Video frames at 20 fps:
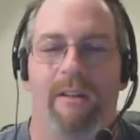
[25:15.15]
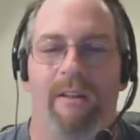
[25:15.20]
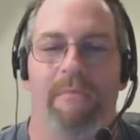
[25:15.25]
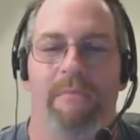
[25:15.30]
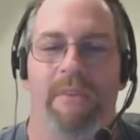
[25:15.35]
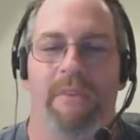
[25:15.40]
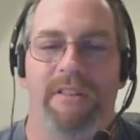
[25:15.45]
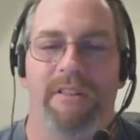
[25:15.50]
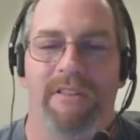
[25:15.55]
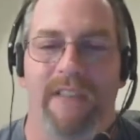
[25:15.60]

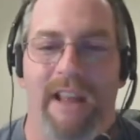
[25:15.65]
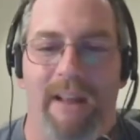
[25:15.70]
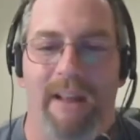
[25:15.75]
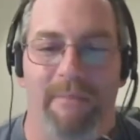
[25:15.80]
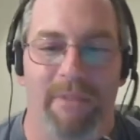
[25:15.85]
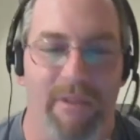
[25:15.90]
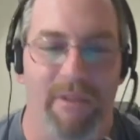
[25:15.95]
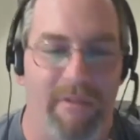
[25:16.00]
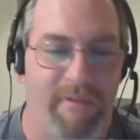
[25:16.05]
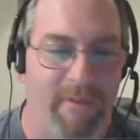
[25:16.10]
I'm going to stay
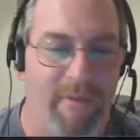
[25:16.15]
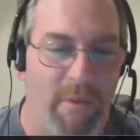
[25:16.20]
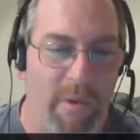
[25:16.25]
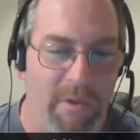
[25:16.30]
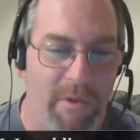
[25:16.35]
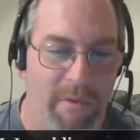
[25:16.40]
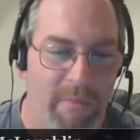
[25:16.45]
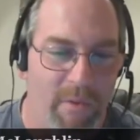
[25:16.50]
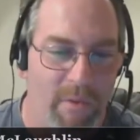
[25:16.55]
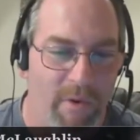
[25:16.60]
up till
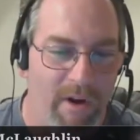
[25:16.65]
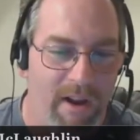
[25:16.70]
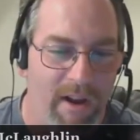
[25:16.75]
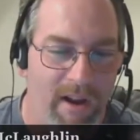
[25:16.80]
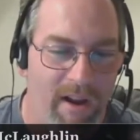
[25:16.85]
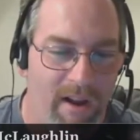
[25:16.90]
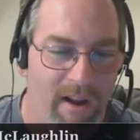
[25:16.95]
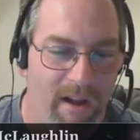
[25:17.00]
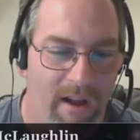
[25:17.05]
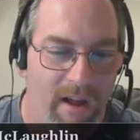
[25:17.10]
4
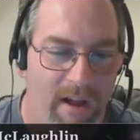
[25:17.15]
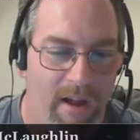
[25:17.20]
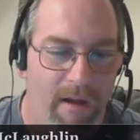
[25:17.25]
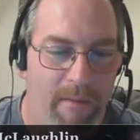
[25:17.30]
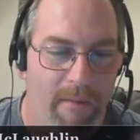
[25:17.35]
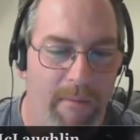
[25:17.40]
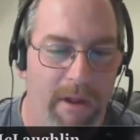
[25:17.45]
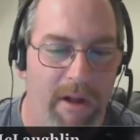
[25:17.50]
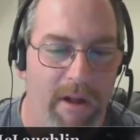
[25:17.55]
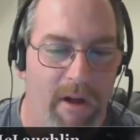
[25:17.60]
a.m.
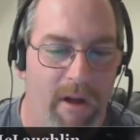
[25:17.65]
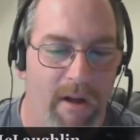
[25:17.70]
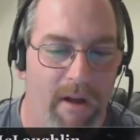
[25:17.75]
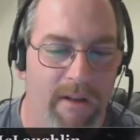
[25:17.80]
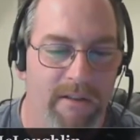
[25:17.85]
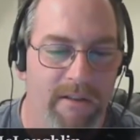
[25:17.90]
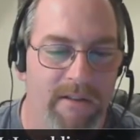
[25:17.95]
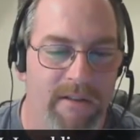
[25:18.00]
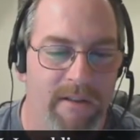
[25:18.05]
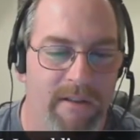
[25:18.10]

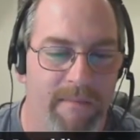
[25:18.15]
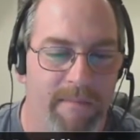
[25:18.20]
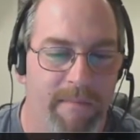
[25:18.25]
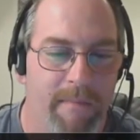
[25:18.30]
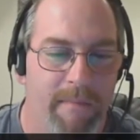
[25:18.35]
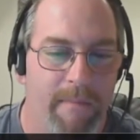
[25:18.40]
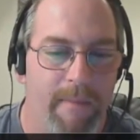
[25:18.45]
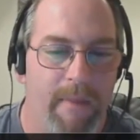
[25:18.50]
because